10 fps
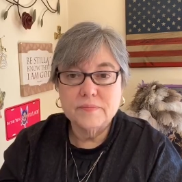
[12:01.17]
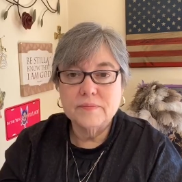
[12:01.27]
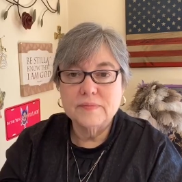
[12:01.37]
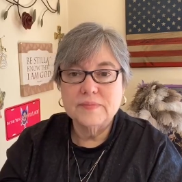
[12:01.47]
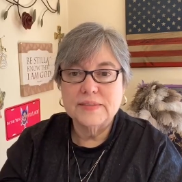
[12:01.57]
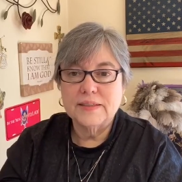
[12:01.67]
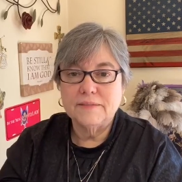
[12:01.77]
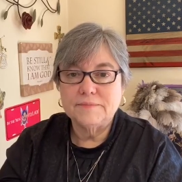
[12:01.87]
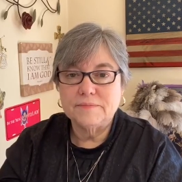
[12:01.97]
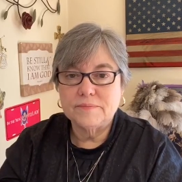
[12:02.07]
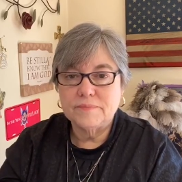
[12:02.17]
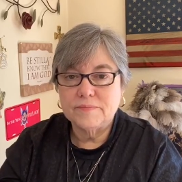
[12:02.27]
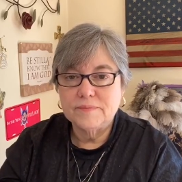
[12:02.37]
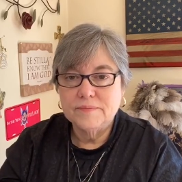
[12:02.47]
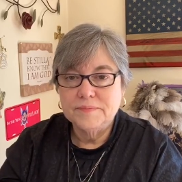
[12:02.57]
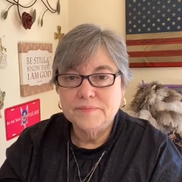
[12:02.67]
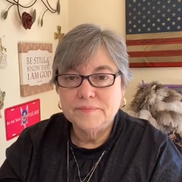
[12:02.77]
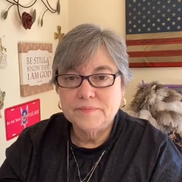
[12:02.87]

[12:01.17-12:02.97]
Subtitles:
Nobody speaks.